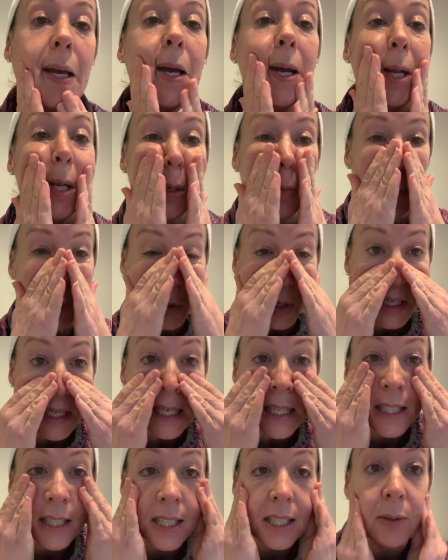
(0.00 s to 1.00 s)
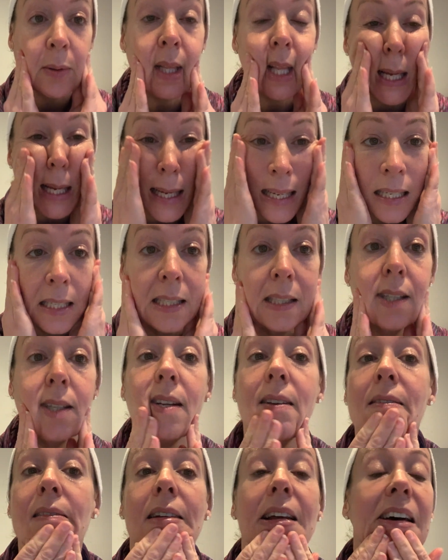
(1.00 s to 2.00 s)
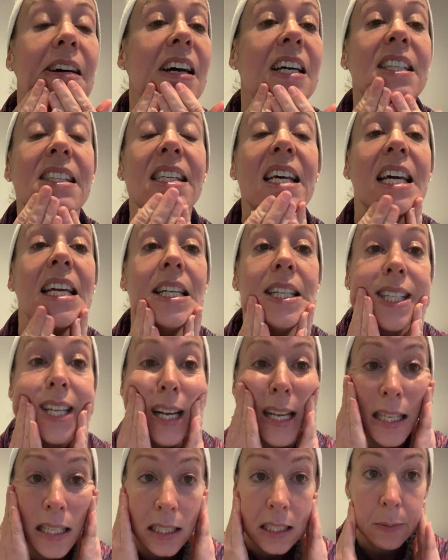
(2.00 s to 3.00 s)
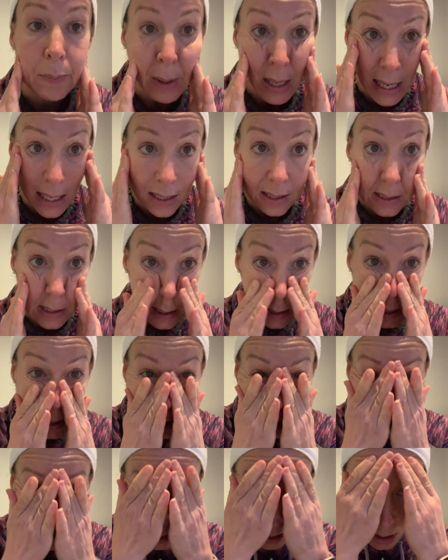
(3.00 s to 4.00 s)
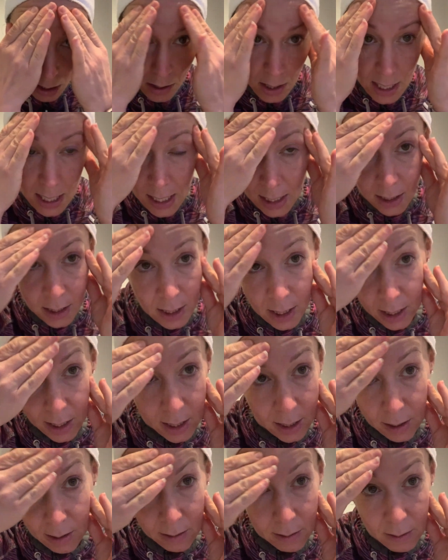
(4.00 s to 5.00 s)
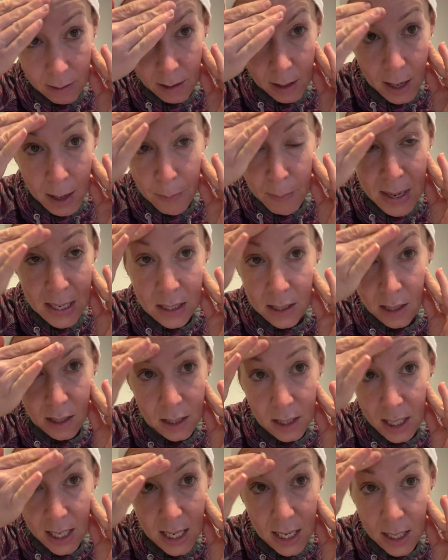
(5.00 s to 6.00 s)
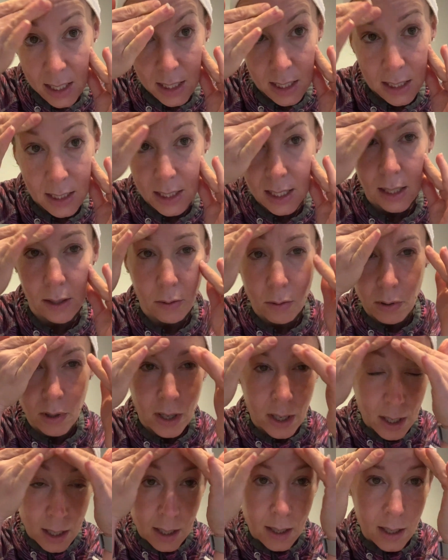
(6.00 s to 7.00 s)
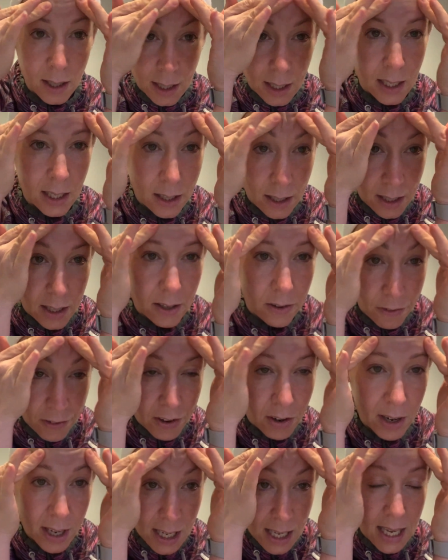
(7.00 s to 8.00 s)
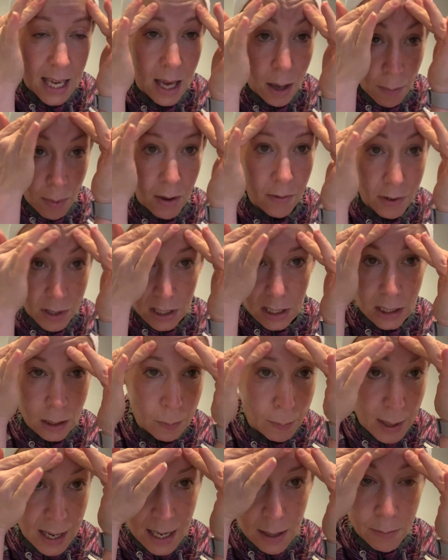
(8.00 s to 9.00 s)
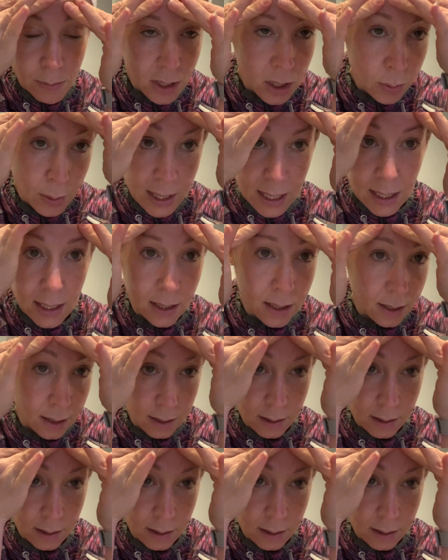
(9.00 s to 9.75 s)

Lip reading: And what you need to do with it is, I say until it splits, you need to like massage it in until you feel like you get a bit of a split in between